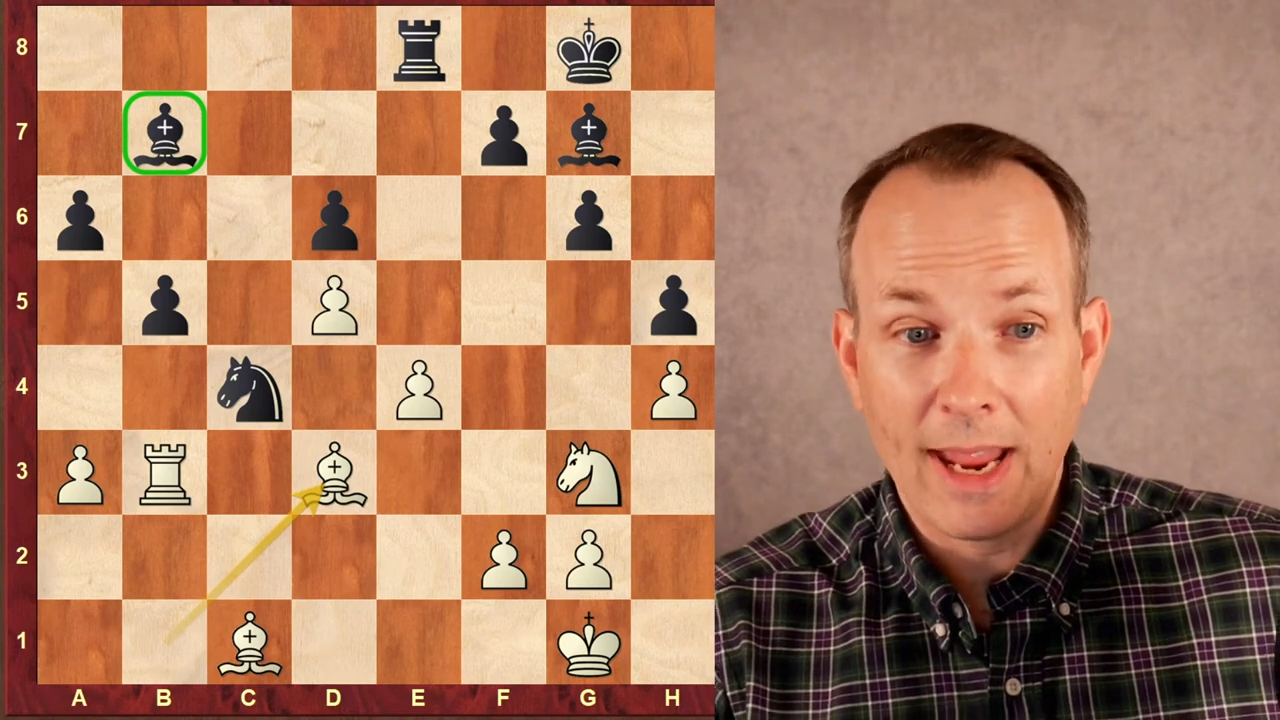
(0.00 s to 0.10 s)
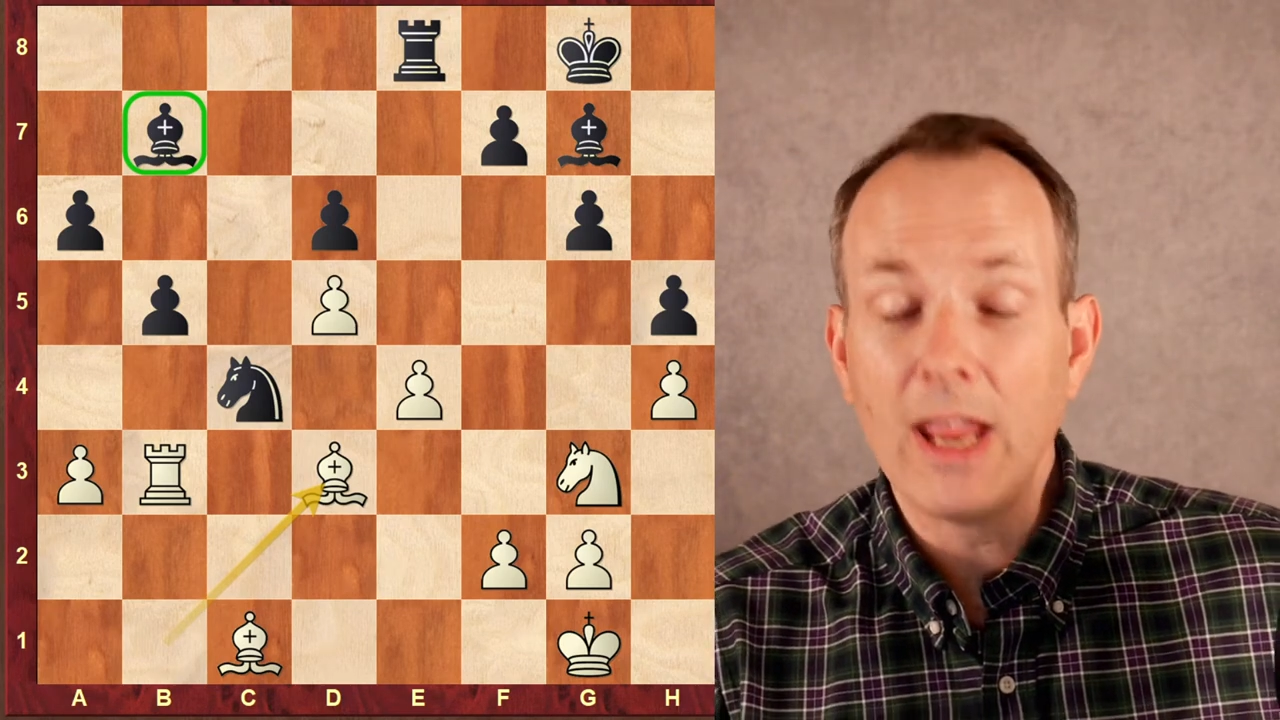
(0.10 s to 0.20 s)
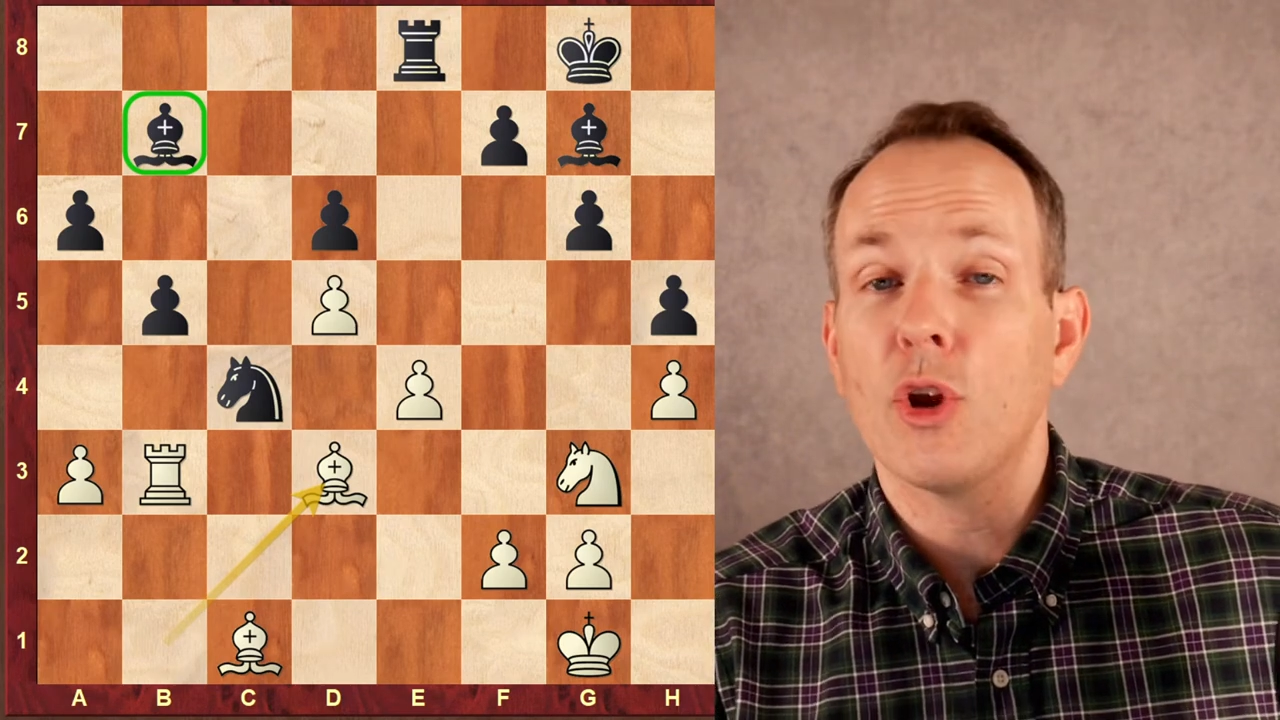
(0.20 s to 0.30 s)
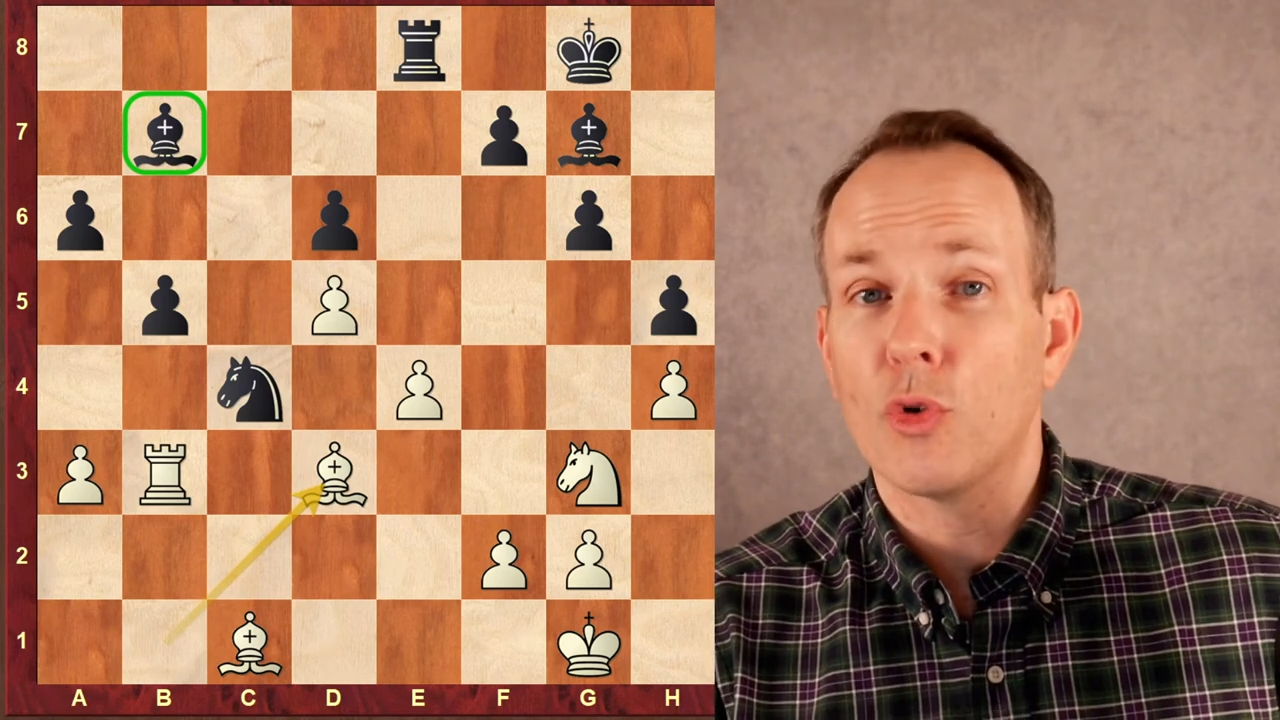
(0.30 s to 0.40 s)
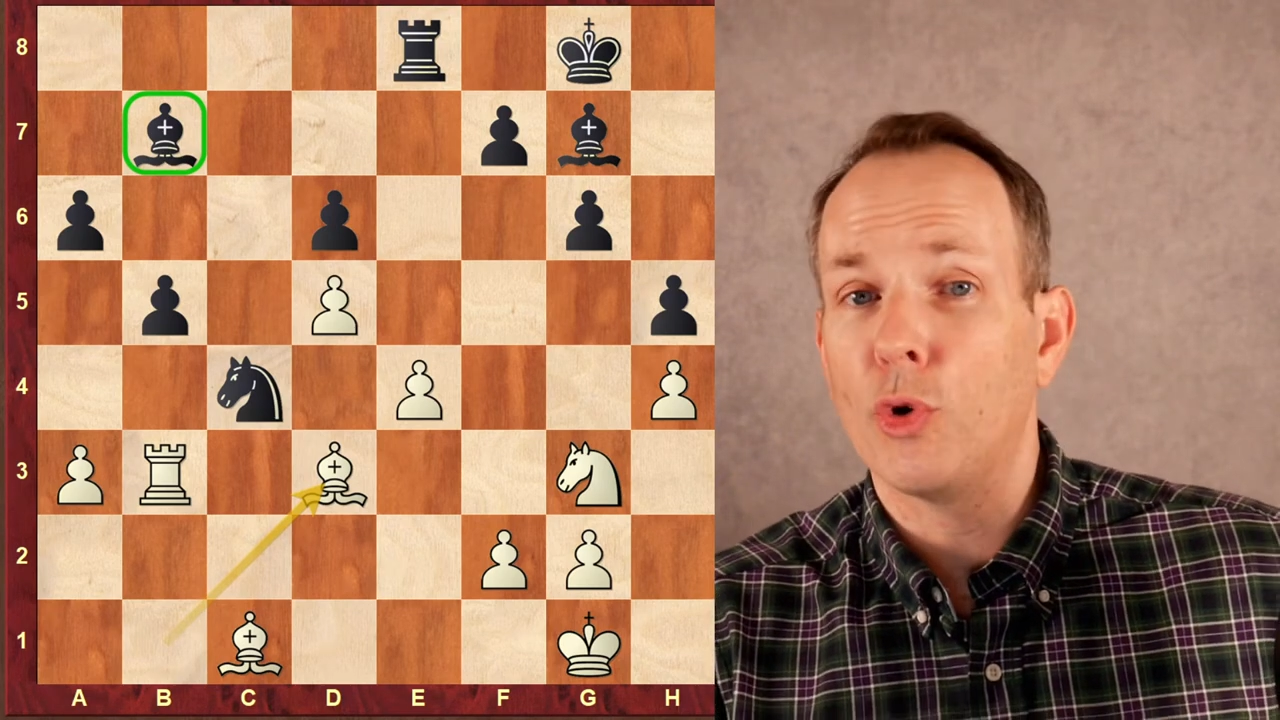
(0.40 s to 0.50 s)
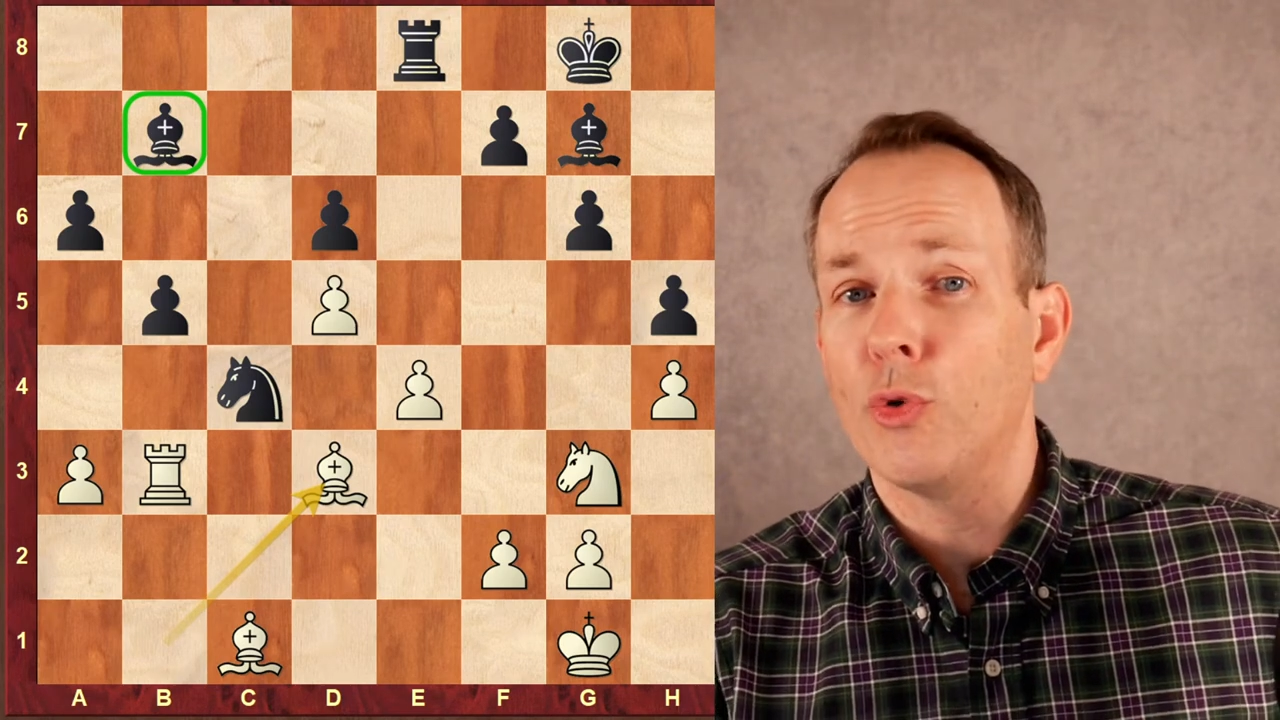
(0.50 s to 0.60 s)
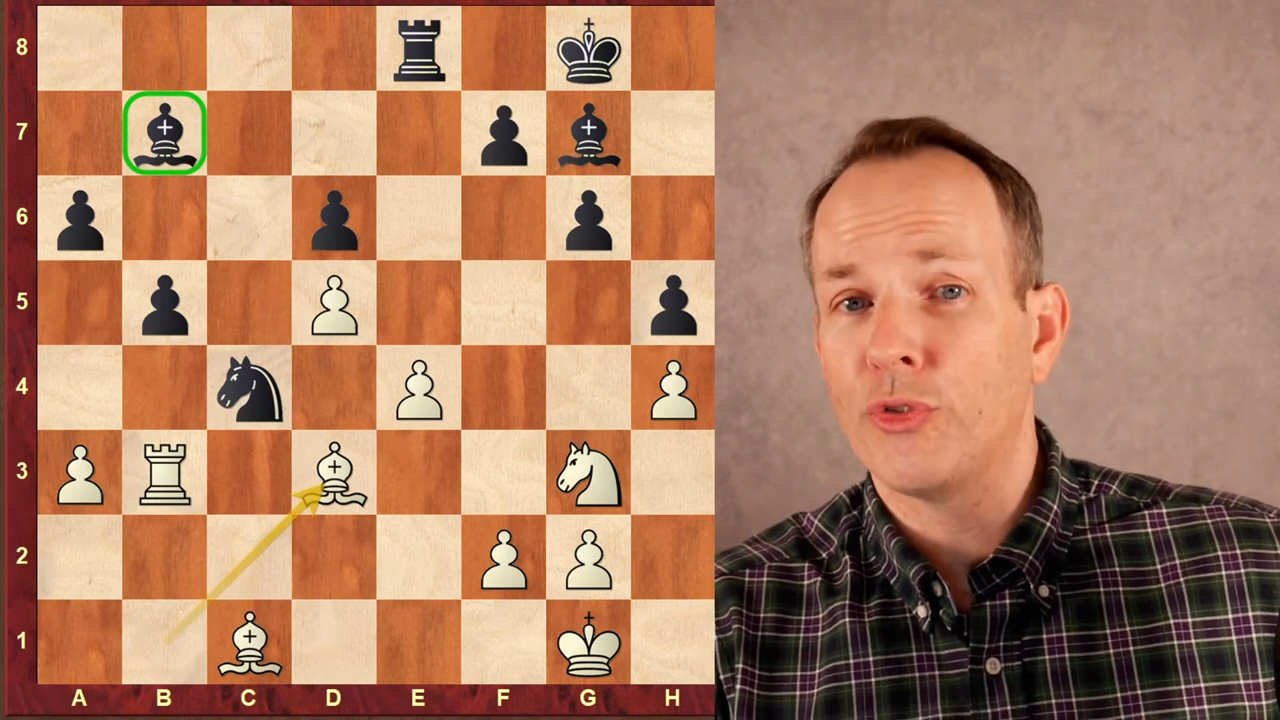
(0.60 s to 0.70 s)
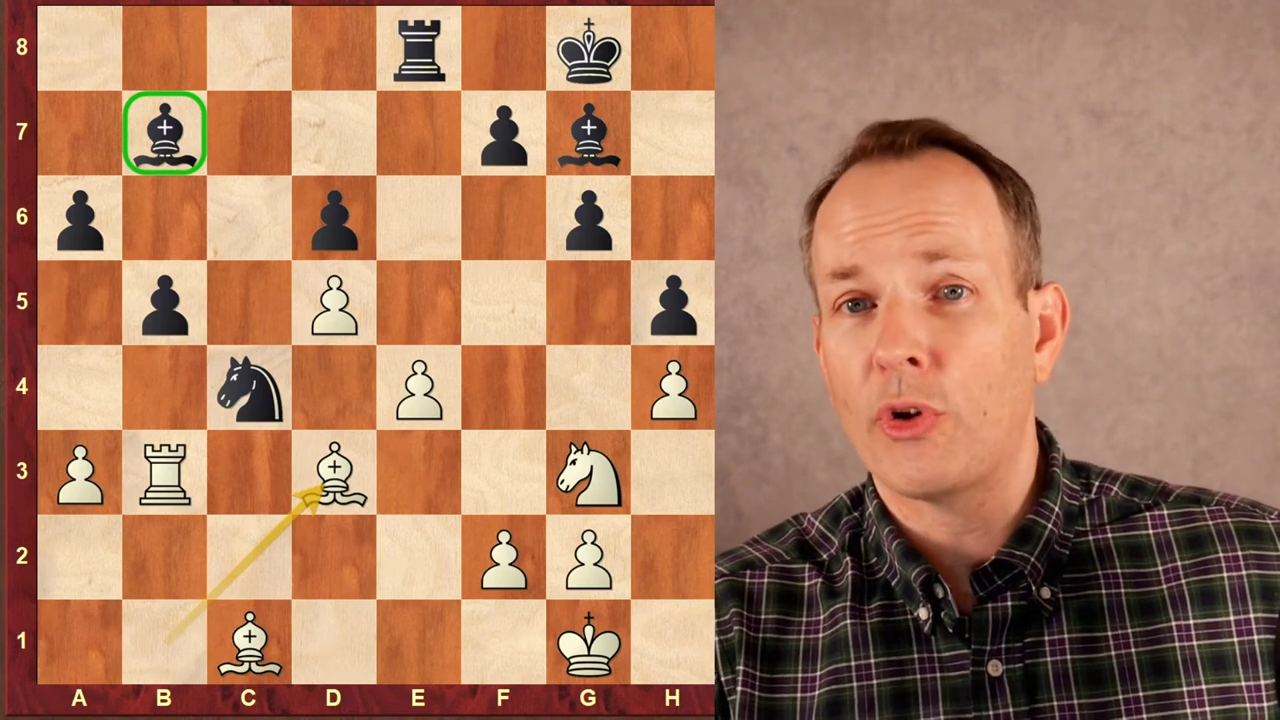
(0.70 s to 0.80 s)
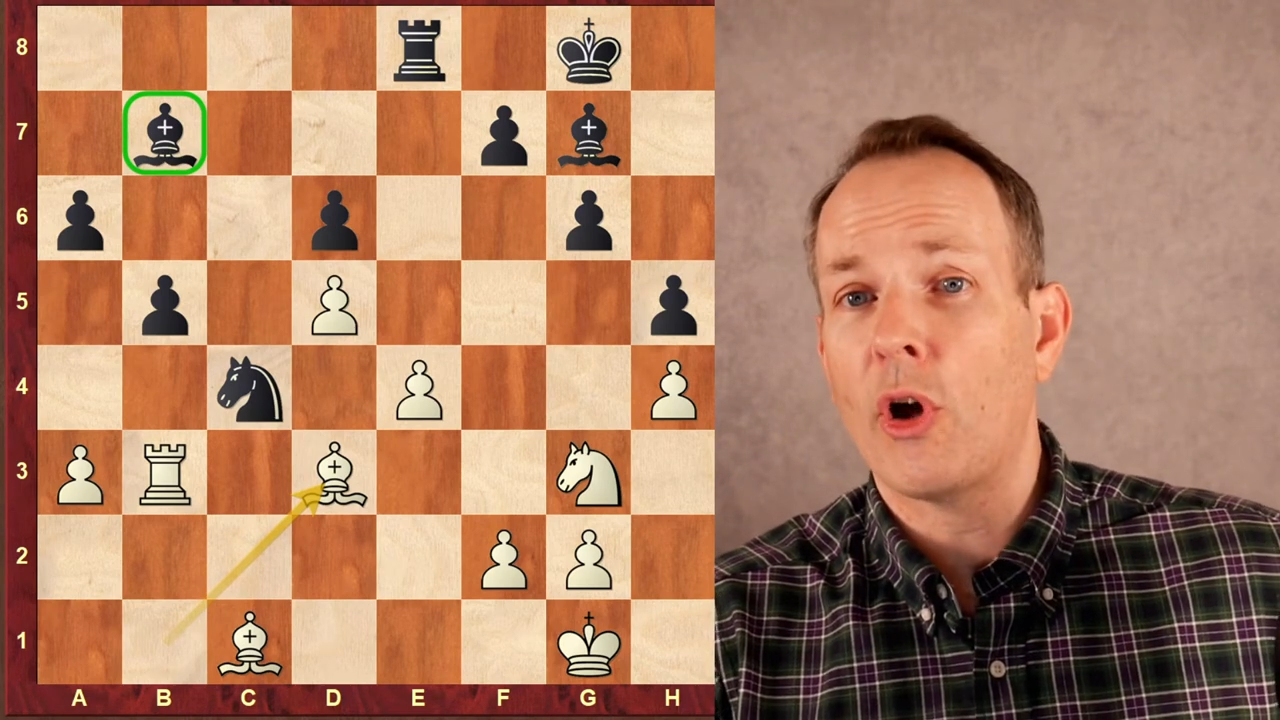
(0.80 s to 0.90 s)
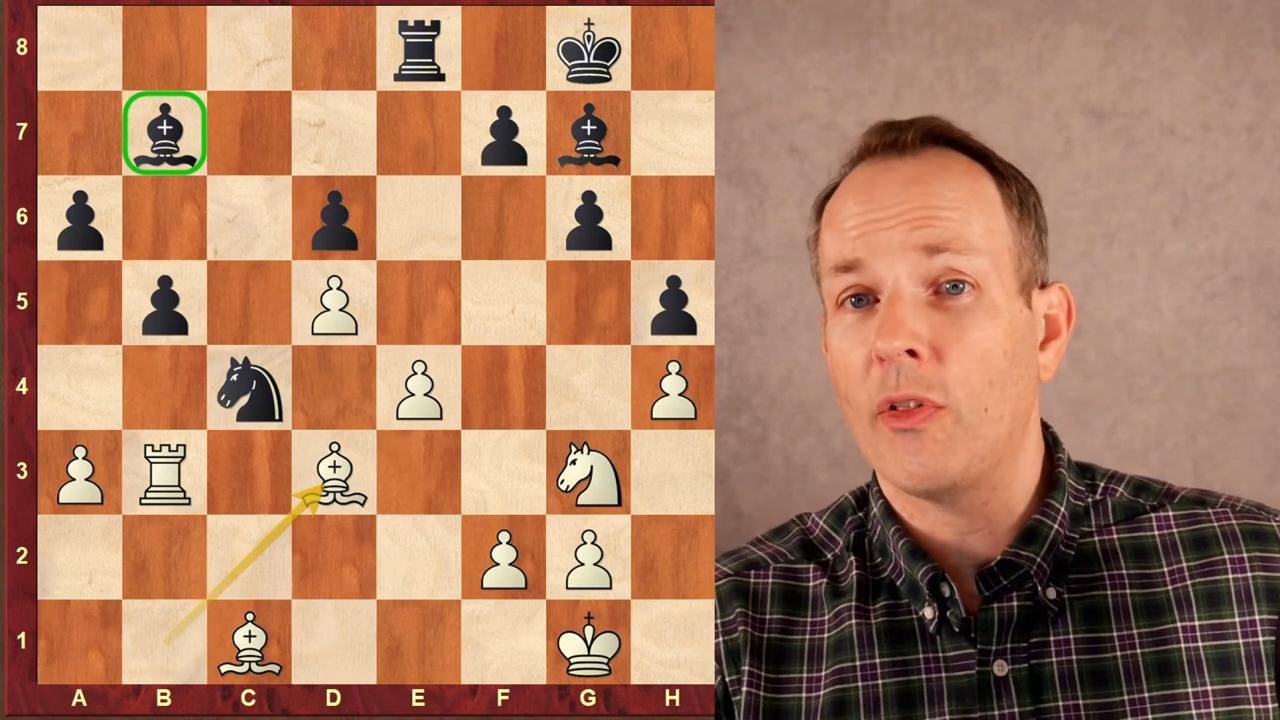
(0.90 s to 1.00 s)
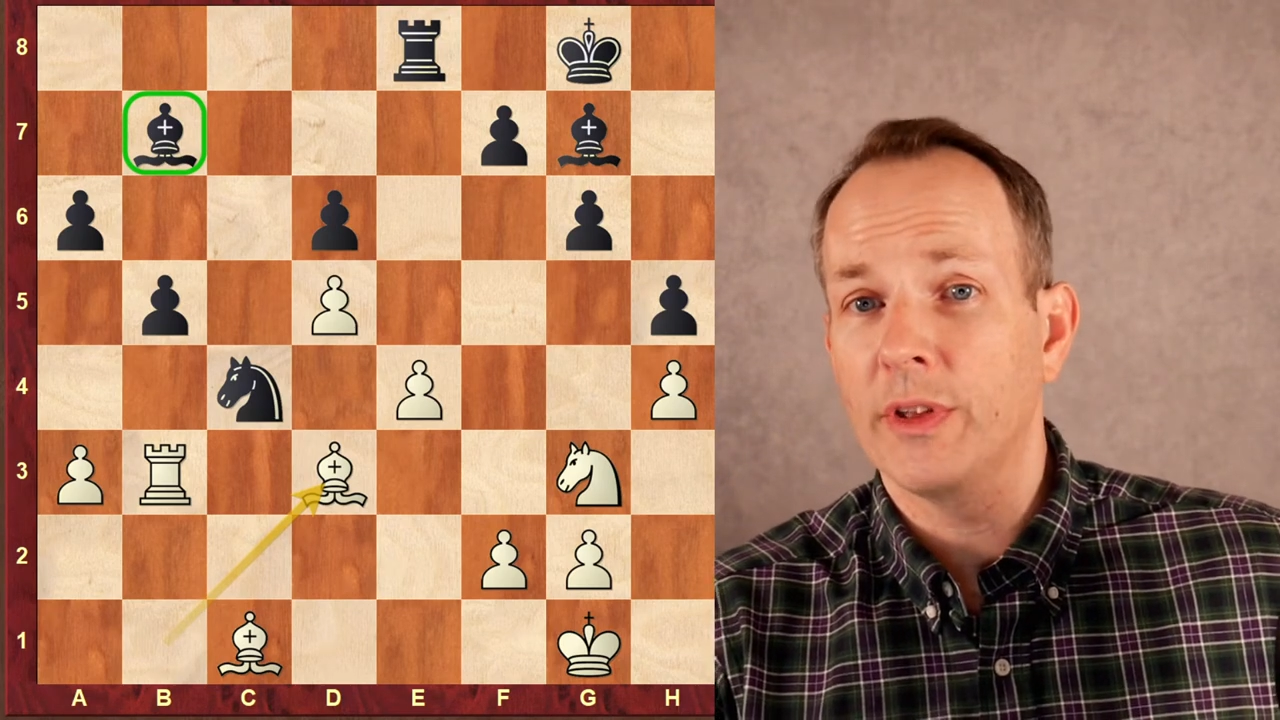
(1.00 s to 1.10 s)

eight-year-old saw